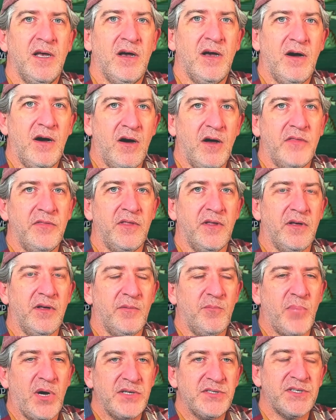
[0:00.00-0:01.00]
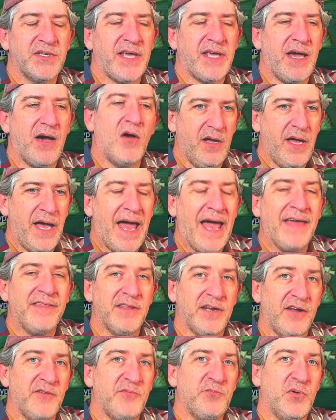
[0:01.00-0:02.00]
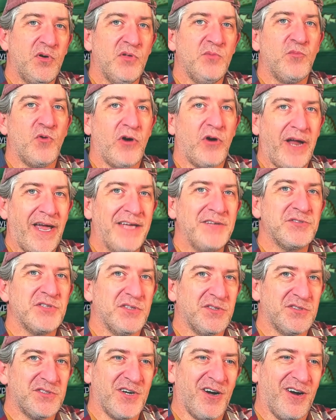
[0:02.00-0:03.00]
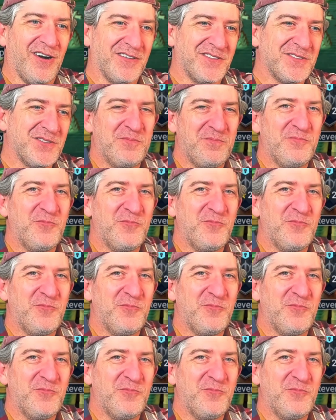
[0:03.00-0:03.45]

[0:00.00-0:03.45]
on the budget account, and that I've pulled more ancient shards.